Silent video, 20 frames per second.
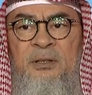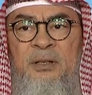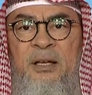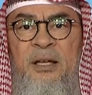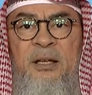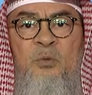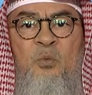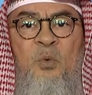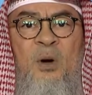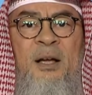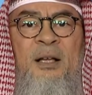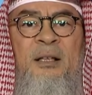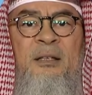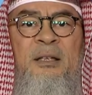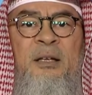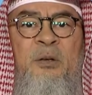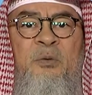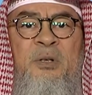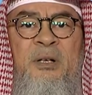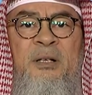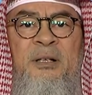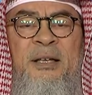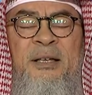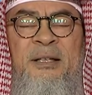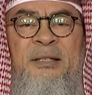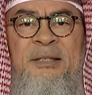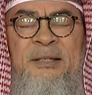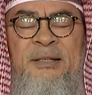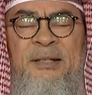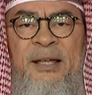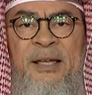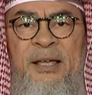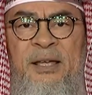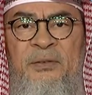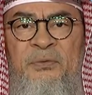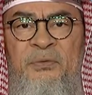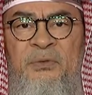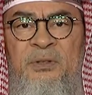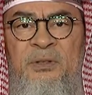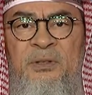And while they were
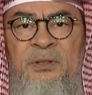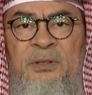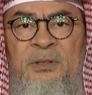enslaved,